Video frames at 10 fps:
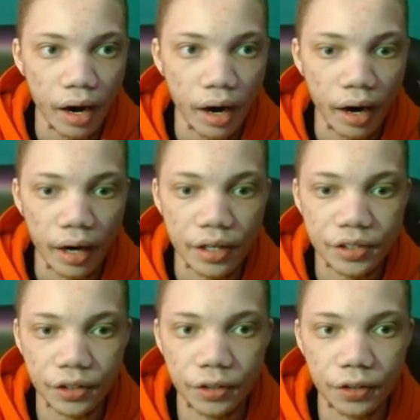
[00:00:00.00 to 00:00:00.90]
alright,
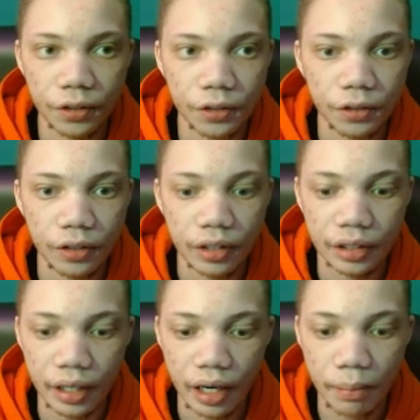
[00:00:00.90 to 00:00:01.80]
so
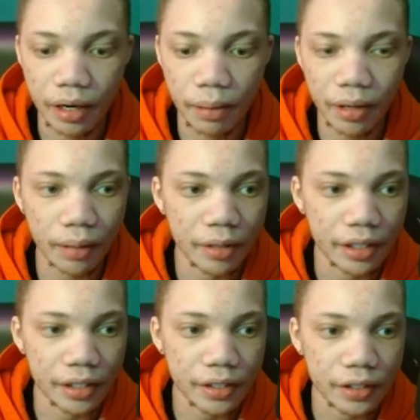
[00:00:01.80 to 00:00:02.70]
yeah, I'm gonna come to
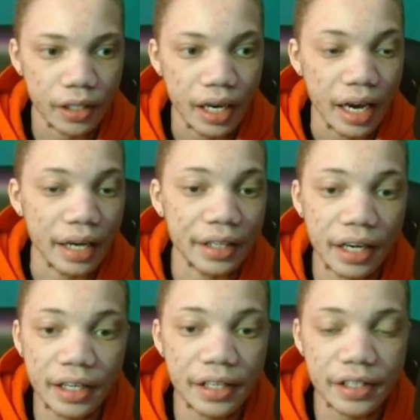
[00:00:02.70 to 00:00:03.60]
this, and none
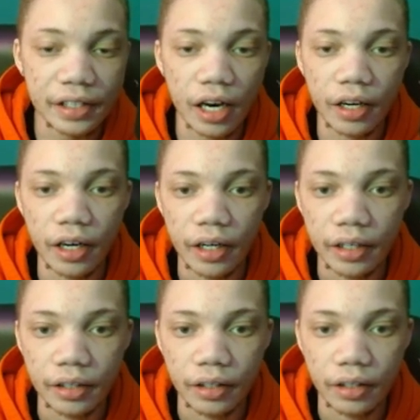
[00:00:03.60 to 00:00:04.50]
of this is uncut.
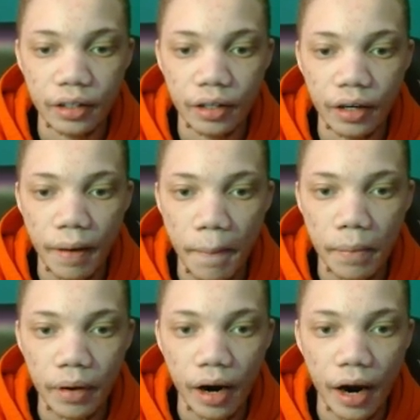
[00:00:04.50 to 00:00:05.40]

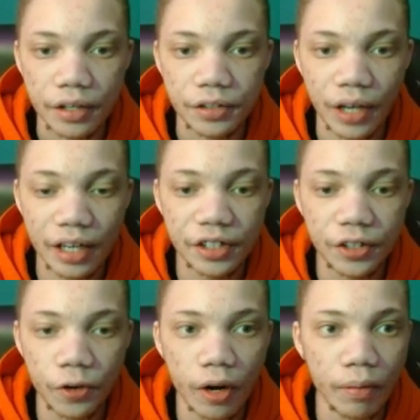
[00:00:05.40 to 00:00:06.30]
Alright, so y'all just
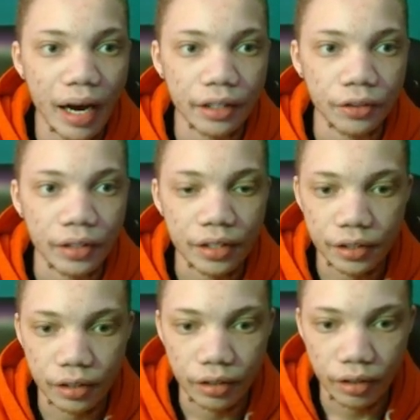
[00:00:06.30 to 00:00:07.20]
hold up while I do this.
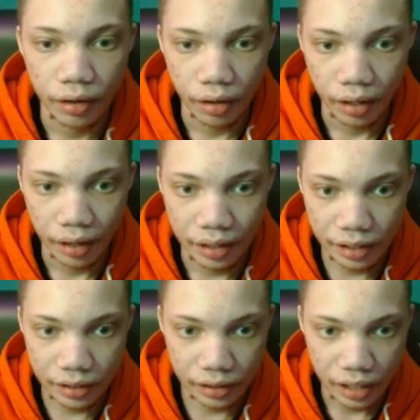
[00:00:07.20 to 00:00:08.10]

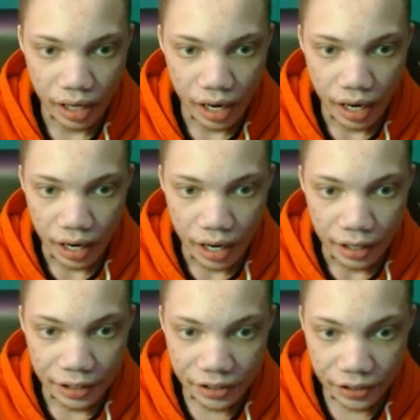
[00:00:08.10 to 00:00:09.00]
This
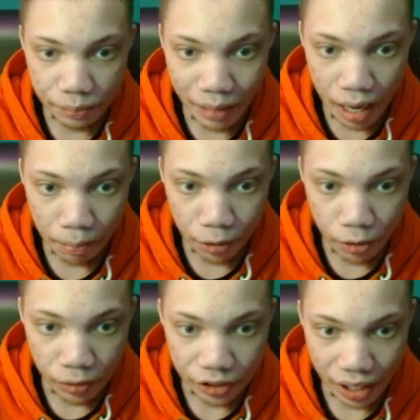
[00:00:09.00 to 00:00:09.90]
is mind blowing
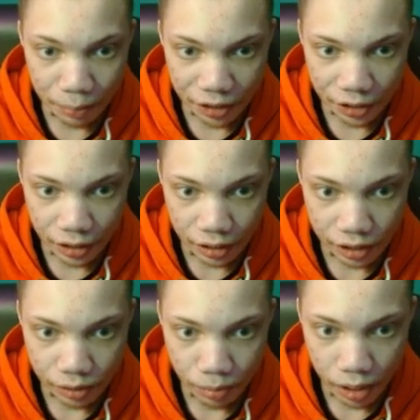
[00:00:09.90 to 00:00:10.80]
when ChatGPT does
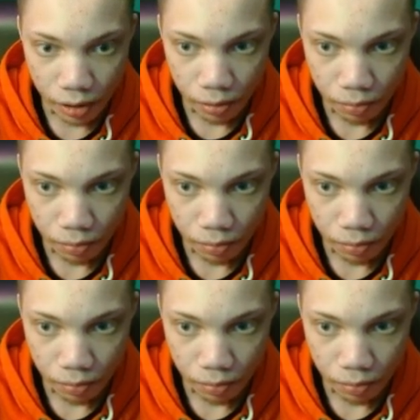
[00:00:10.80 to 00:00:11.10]
this, bro.